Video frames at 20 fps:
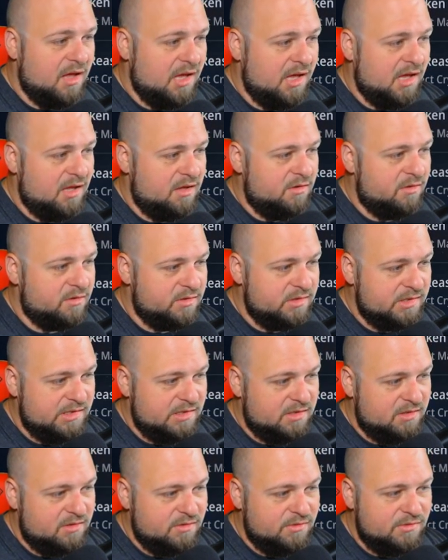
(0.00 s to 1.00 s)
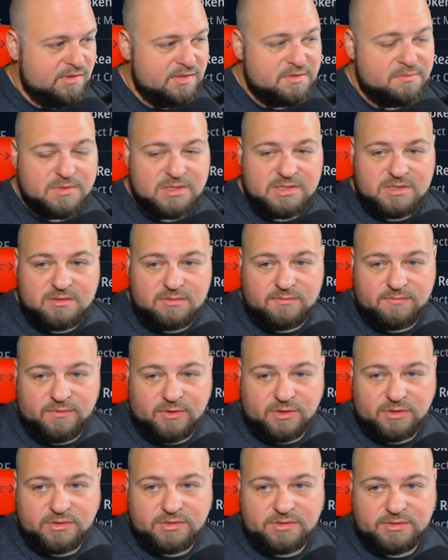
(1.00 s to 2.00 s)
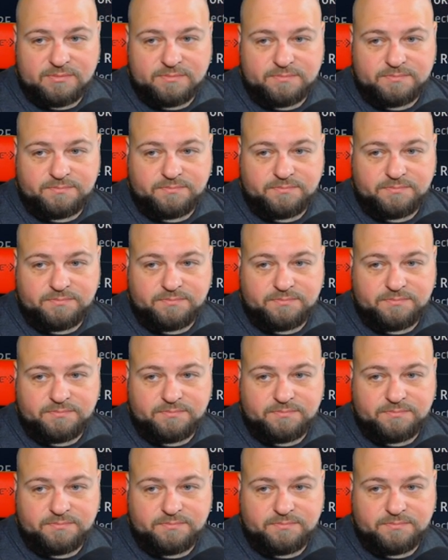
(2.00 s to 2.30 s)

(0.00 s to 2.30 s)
and you're going to need to do this mission first.